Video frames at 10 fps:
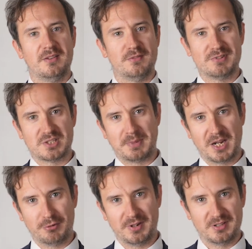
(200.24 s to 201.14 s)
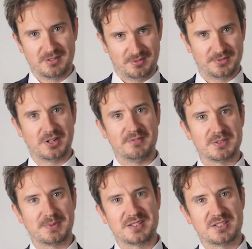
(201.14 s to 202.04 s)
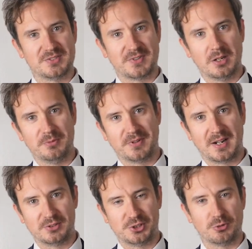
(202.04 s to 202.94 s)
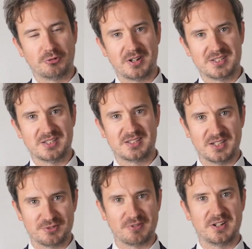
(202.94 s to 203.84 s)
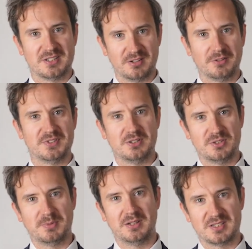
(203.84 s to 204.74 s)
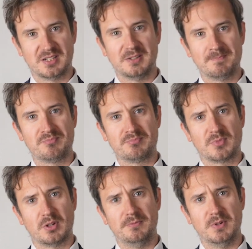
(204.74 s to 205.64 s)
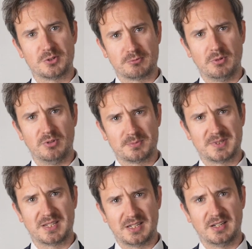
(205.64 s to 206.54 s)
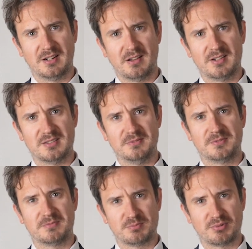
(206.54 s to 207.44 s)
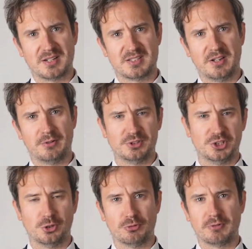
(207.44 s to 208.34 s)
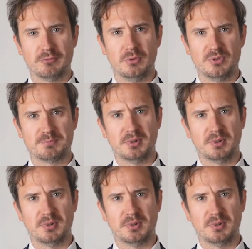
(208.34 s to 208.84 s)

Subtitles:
There is a period of time that's passed since the global financial crisis. It is right to look at the suitability of those rules, particularly in light of Brexit and onshoring rules.